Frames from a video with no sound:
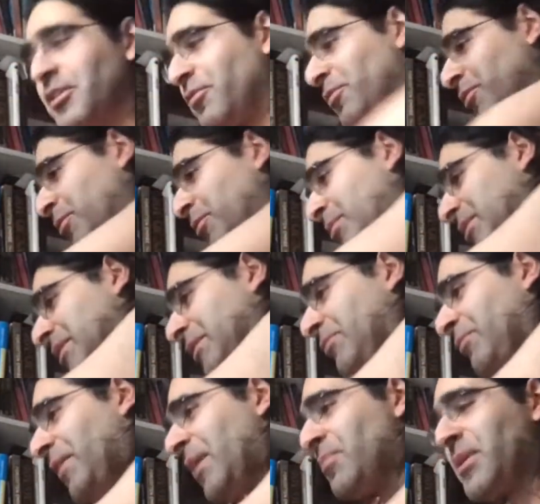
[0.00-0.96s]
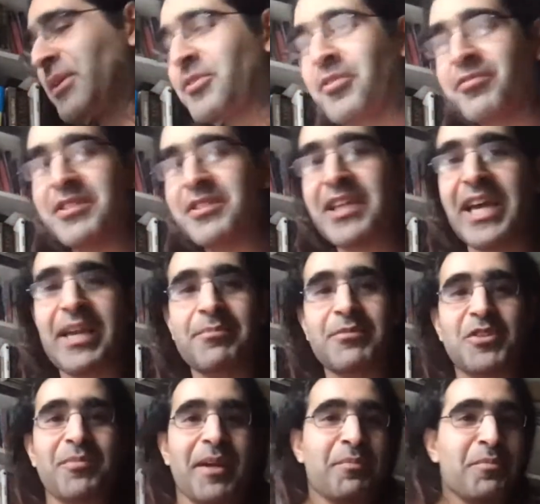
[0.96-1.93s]
through the fabric of time
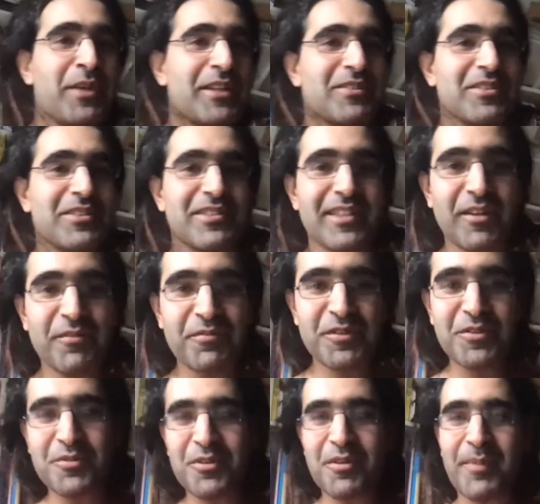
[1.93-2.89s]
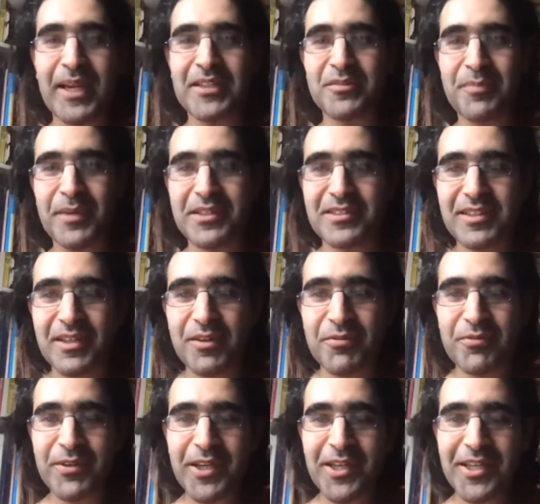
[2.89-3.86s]
to my present self to remind myself.
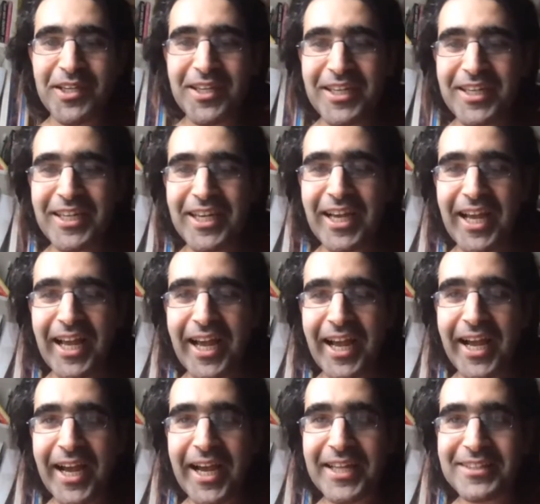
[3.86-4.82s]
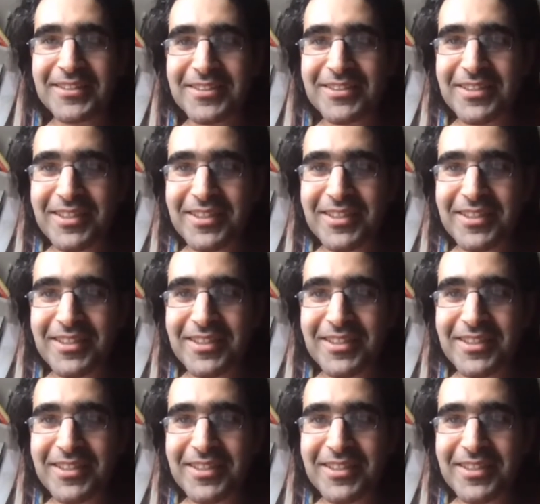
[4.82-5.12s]
And